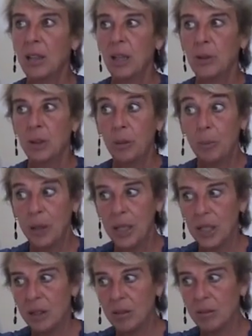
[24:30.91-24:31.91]
How did the
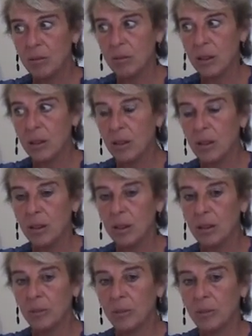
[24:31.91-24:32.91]
patient
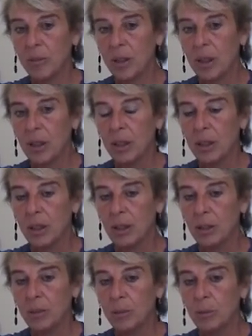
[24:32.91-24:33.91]
uh,
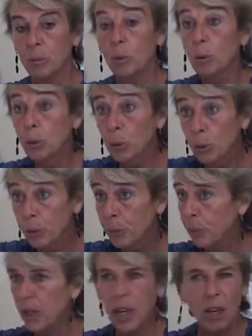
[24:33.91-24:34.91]
uh, move?